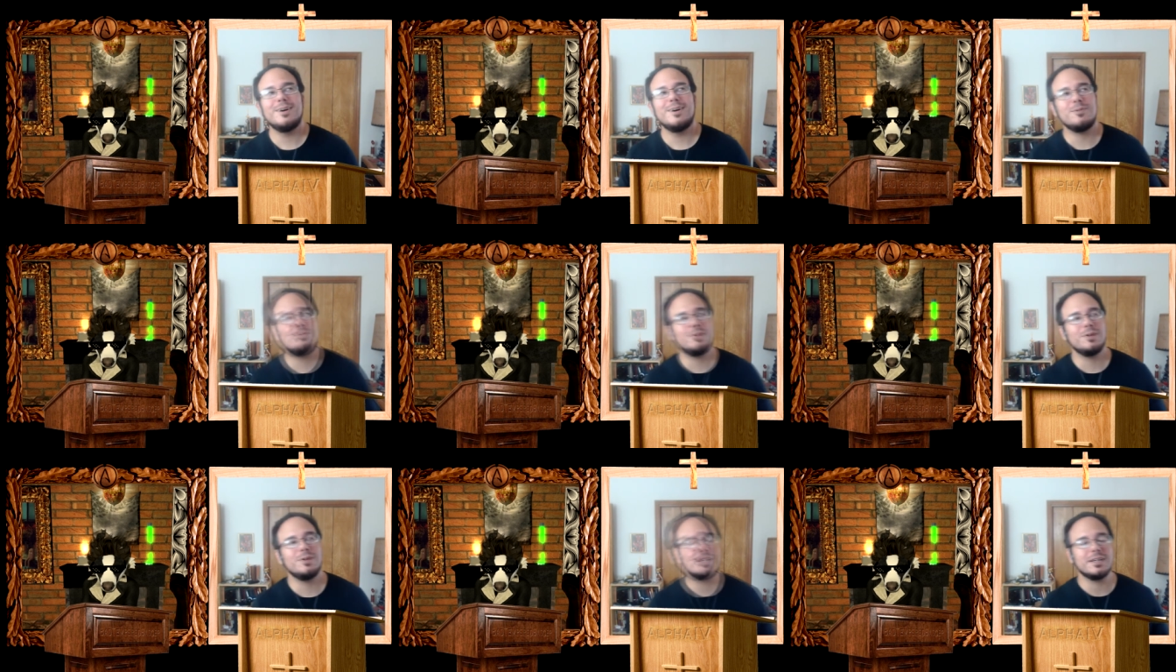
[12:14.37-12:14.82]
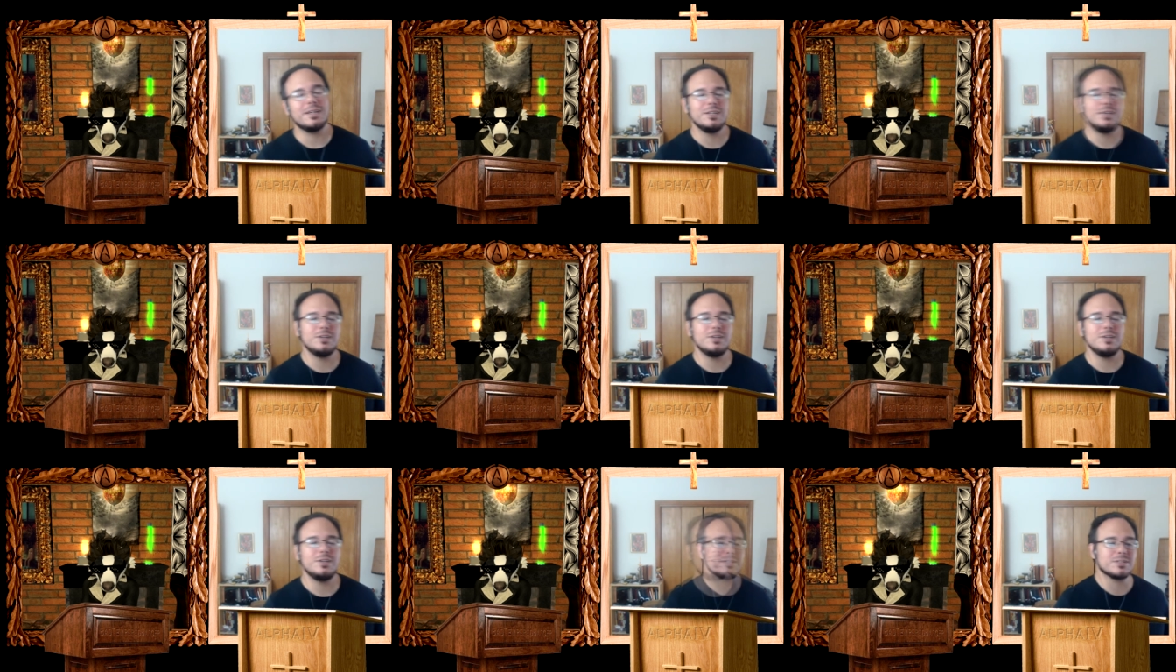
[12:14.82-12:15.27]
what can
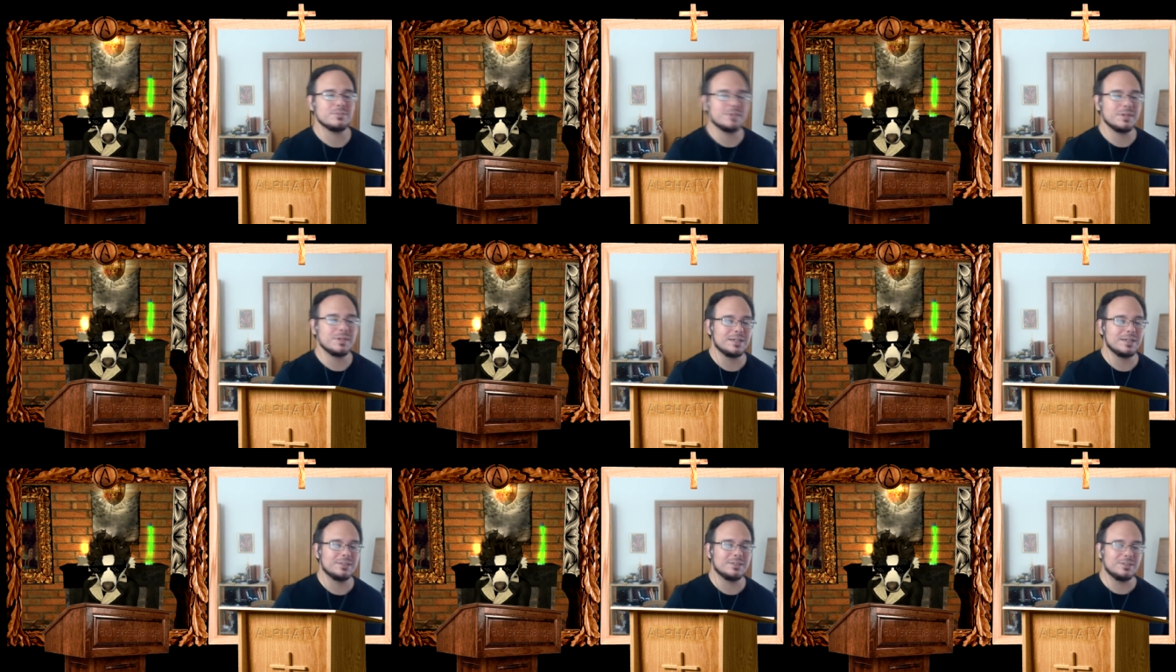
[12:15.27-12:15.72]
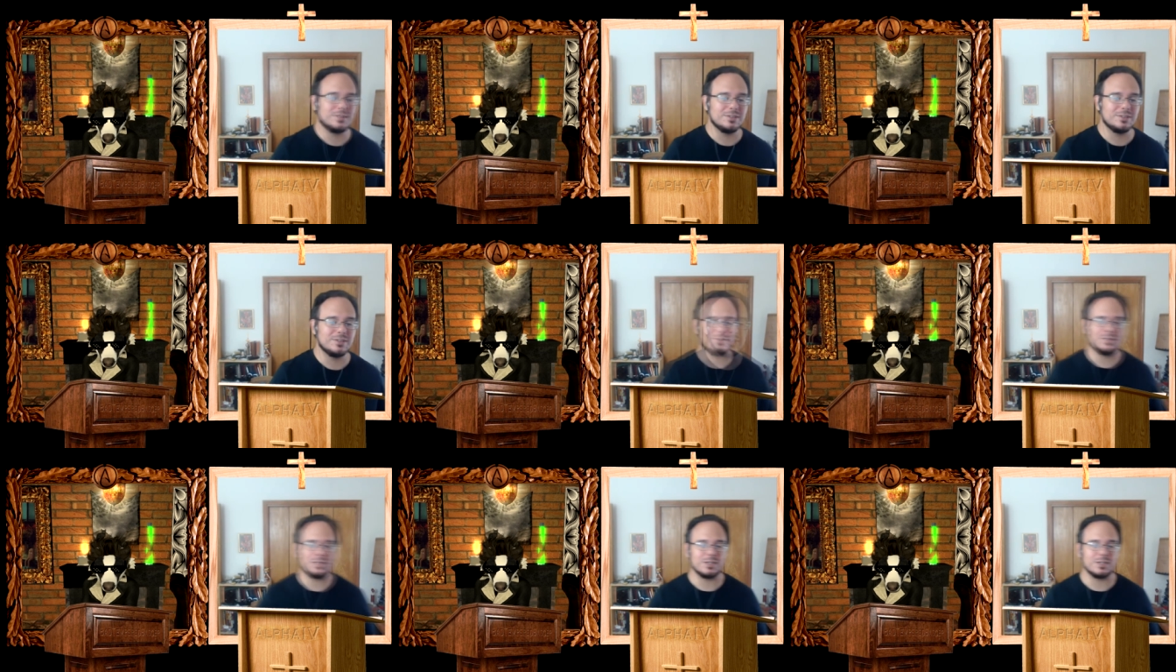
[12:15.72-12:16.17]
you explain
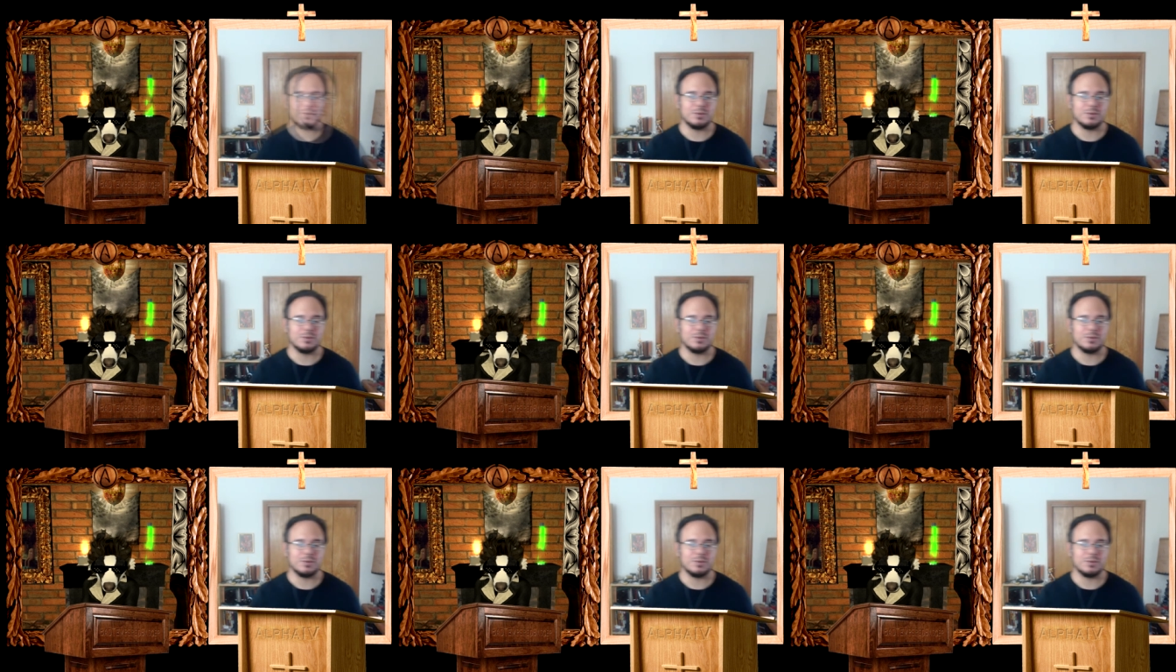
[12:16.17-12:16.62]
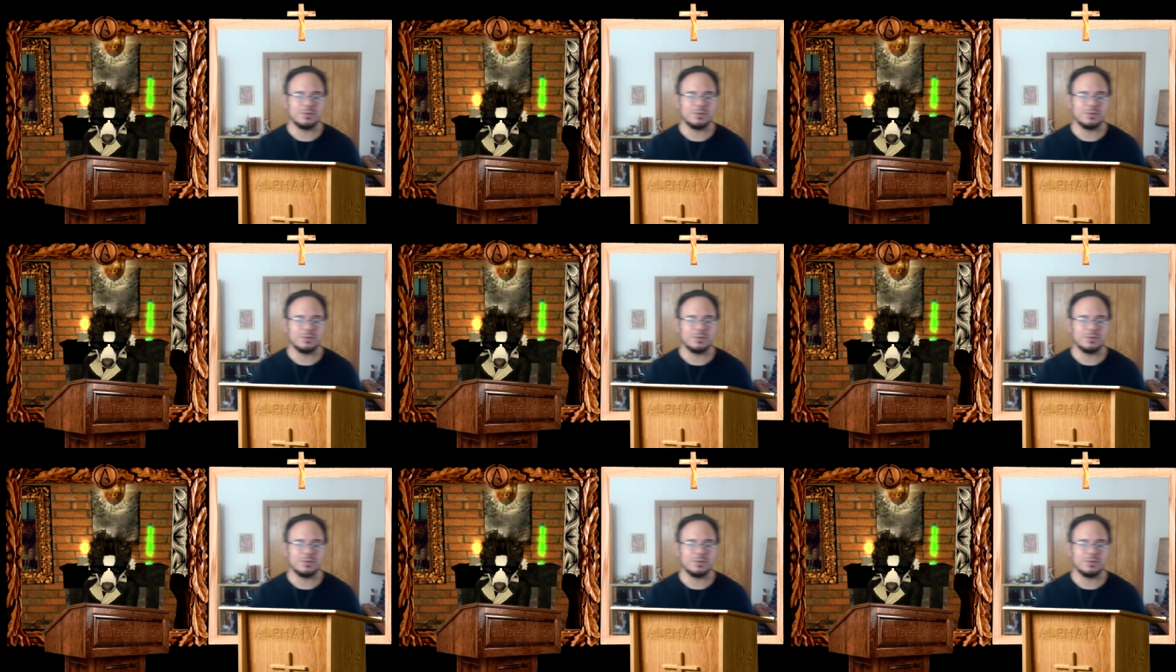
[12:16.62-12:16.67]
to someone who might be